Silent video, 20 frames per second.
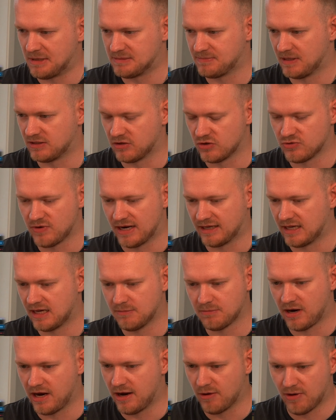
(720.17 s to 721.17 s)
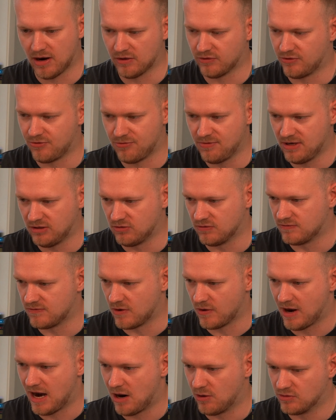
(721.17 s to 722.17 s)
I spent on tracking by around 3 to
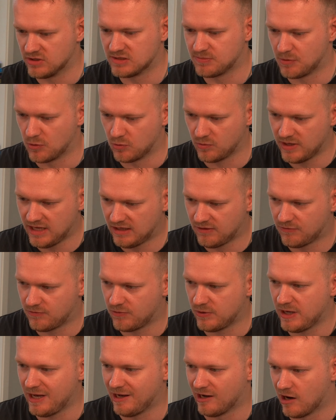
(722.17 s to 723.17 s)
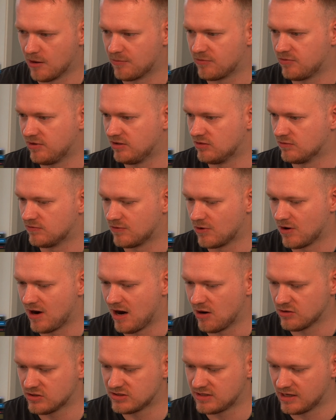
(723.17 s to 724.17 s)
4 hours per week, freeing up 3 to 4
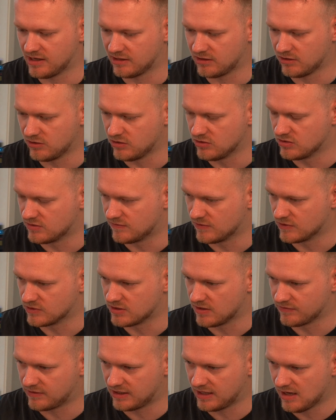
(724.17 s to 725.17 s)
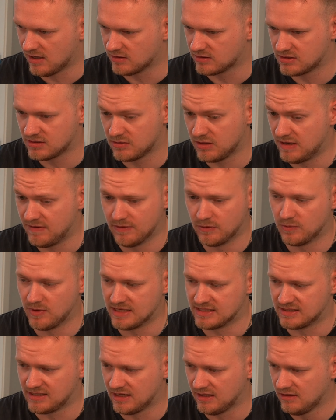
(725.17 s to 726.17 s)
hours that I could use for something else, even
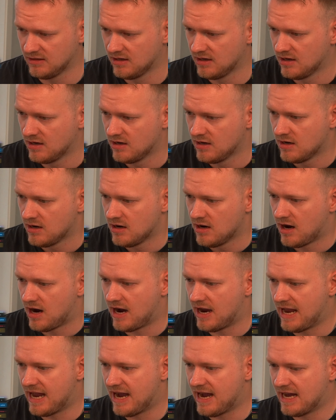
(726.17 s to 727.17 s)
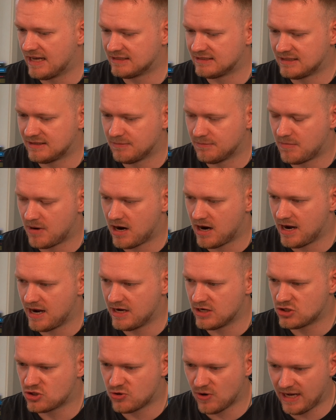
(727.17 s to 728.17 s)
resting. I had
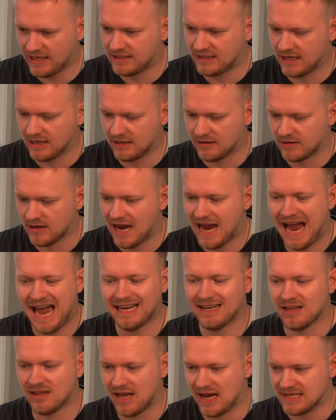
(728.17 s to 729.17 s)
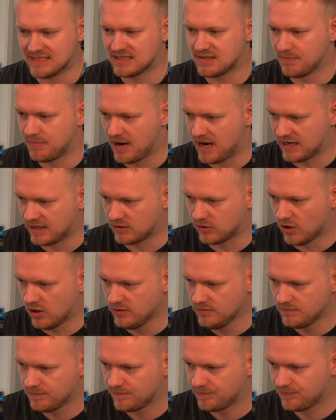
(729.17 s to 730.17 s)
my tracking analyzed by Claude.